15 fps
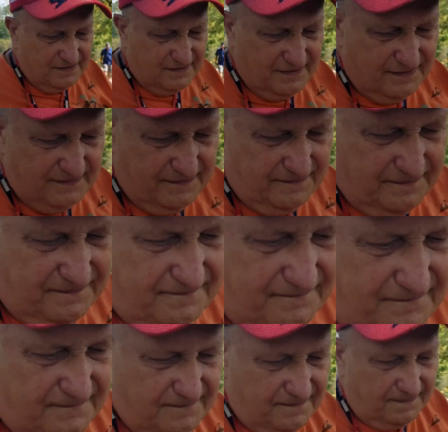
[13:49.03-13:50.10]

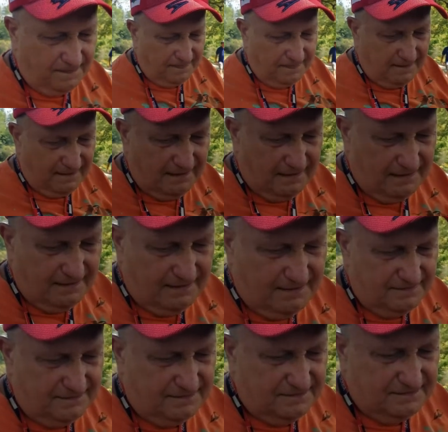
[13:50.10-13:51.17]

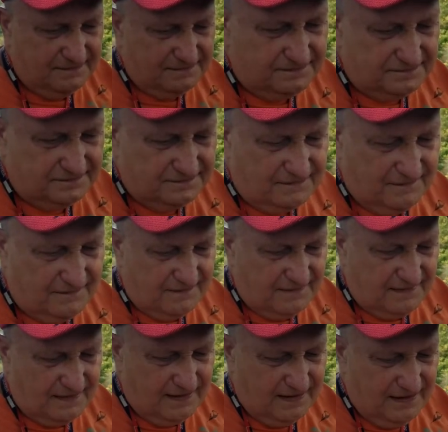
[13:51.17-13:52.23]

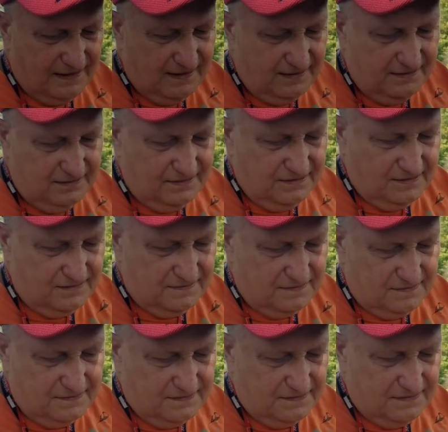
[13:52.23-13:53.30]

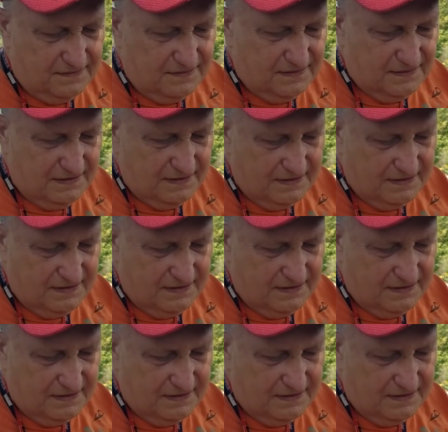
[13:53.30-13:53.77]
(no one is talking)